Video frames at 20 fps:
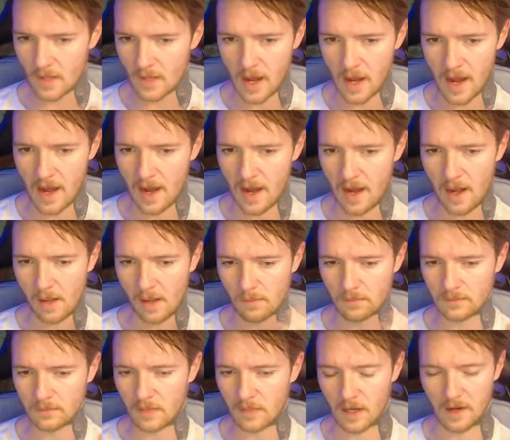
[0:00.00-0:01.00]
I
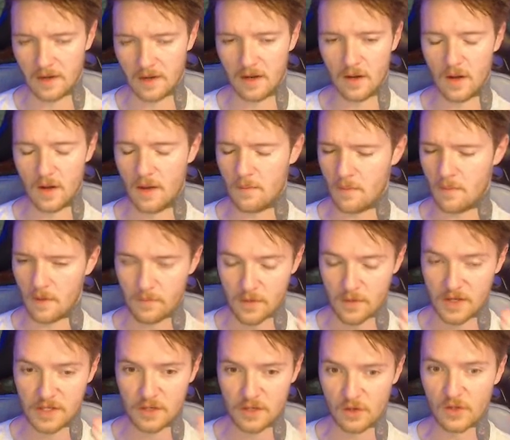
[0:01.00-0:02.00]
don't know. I'm
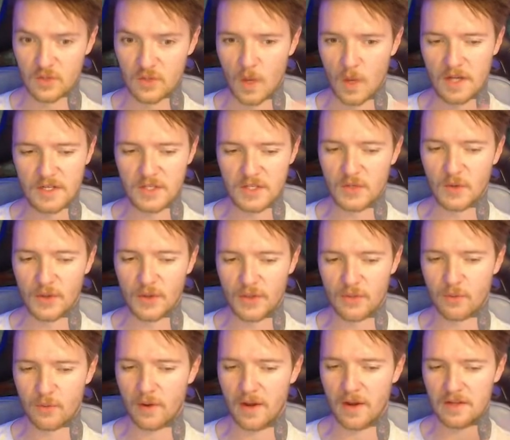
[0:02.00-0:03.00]
pretty sure it was 1, 2, and
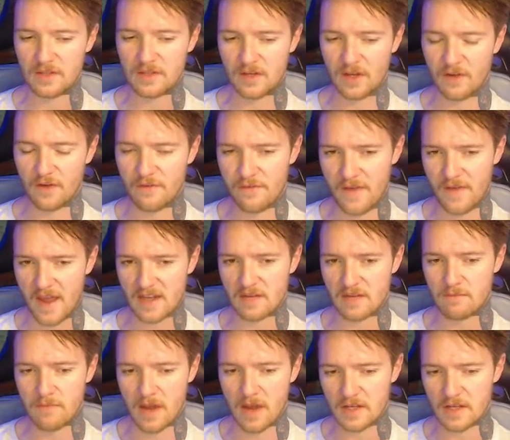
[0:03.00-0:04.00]
3. So you go
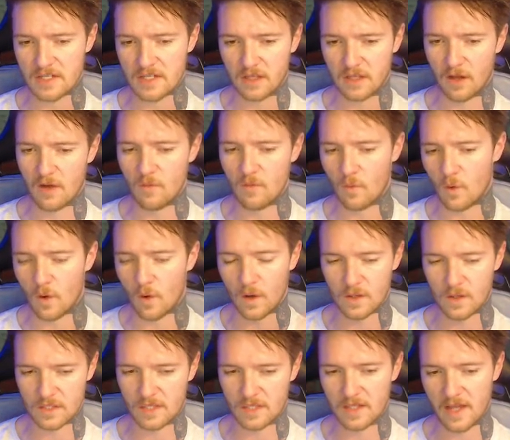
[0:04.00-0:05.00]
Phantom Menace, Clone
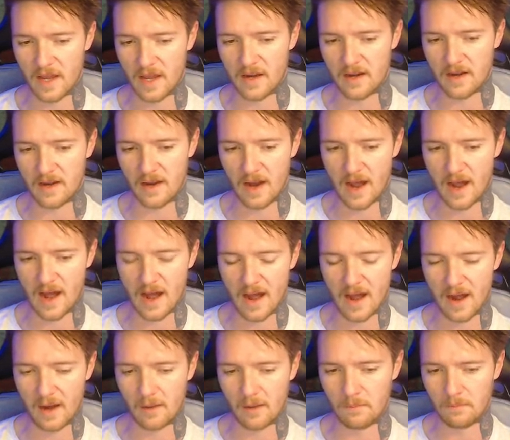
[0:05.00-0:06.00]
Wars, and then
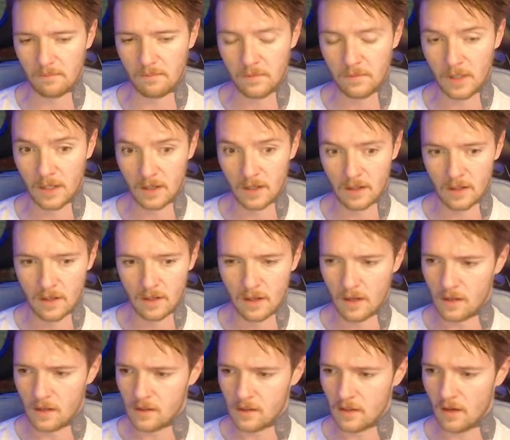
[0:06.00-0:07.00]

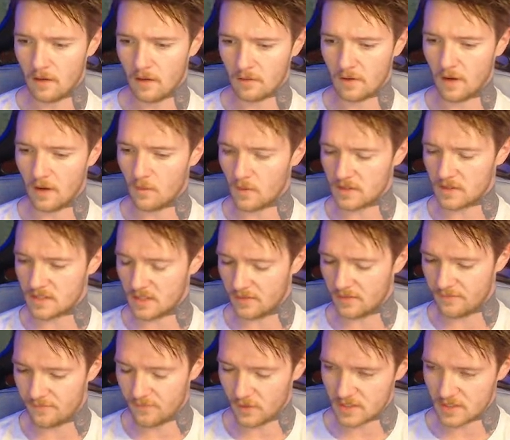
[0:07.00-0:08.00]
oh God, what's
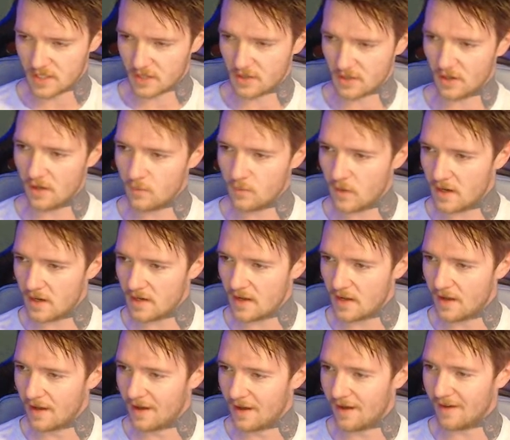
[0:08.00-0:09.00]
the third one?
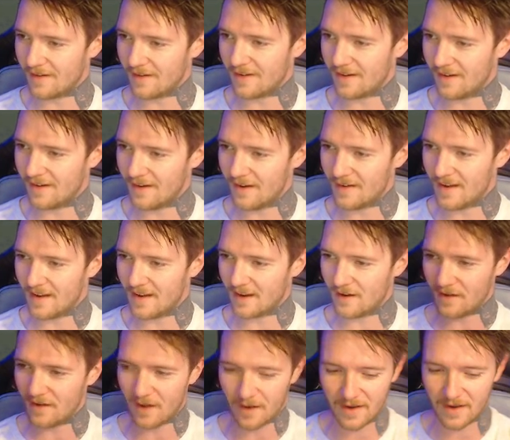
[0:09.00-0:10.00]
Oh God, hang
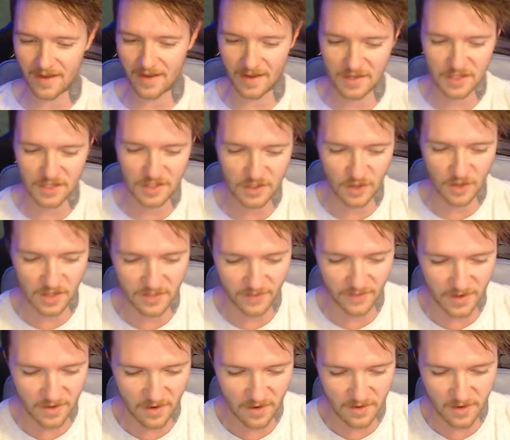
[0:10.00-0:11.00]
on. I'm gonna get shot if
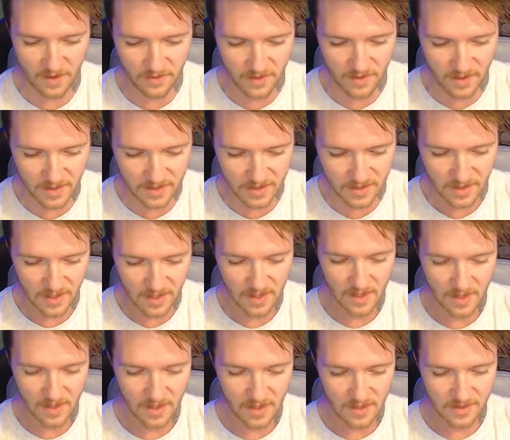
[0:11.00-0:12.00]
I don't know this.
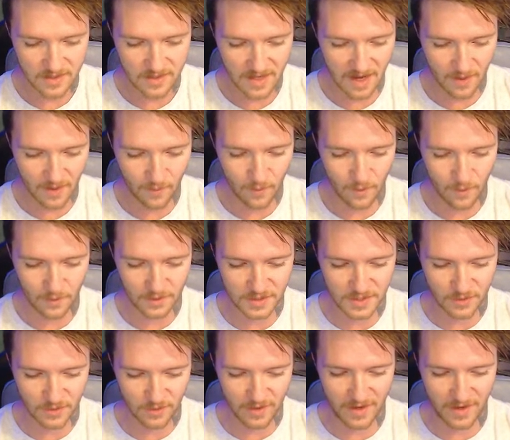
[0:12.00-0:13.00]
Star
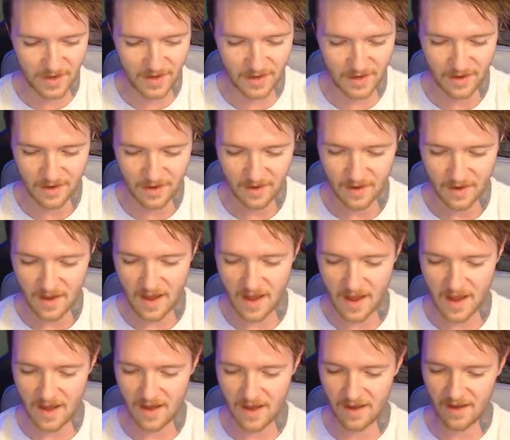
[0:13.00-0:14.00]
Wars 3.
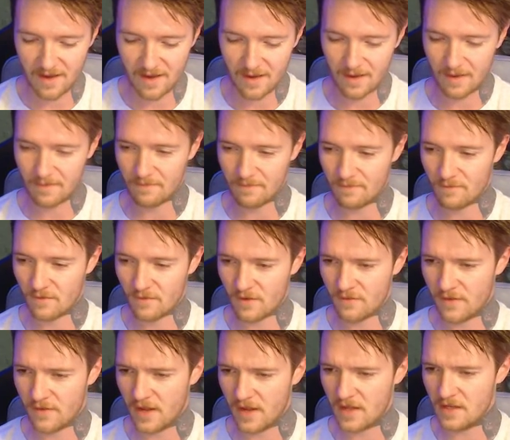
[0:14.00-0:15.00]

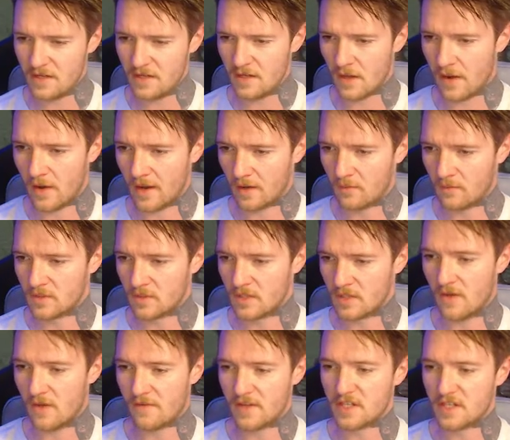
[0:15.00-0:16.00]
Revenge? Hang on. What's it?
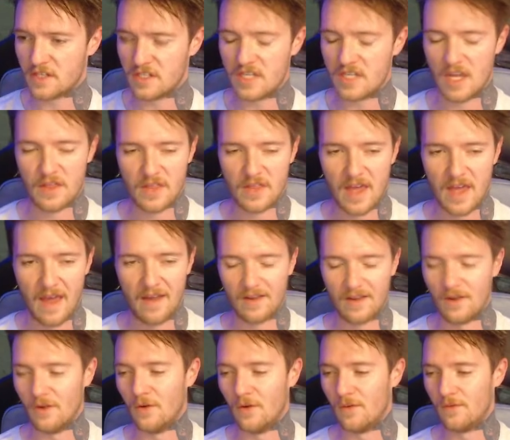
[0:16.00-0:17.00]
Yeah, Revenge of the Sith. Yeah,
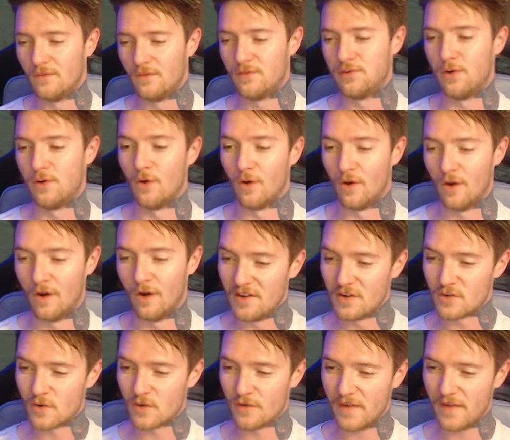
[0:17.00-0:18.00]
cool. I knew it
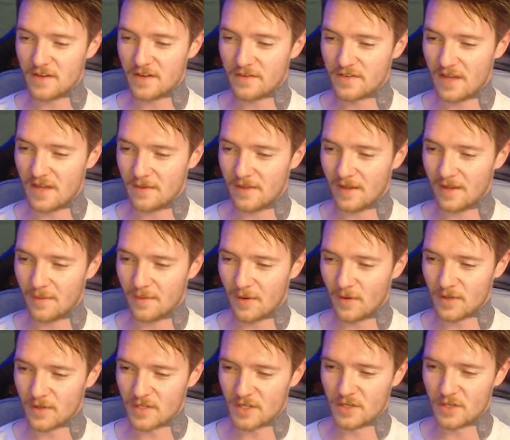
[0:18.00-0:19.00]
was Revenge of something, but I
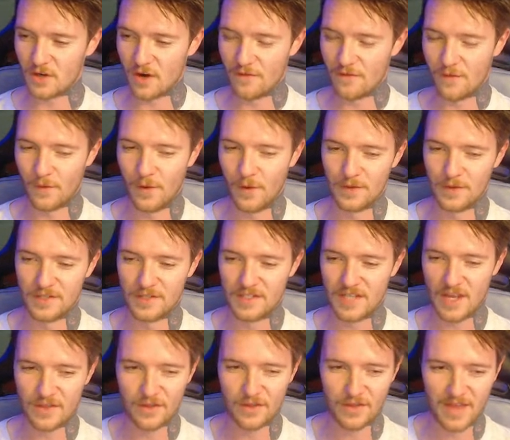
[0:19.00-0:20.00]
wasn't sure if it was
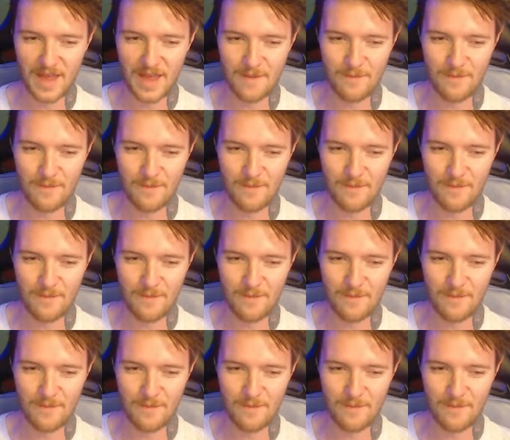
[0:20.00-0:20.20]
Sith or the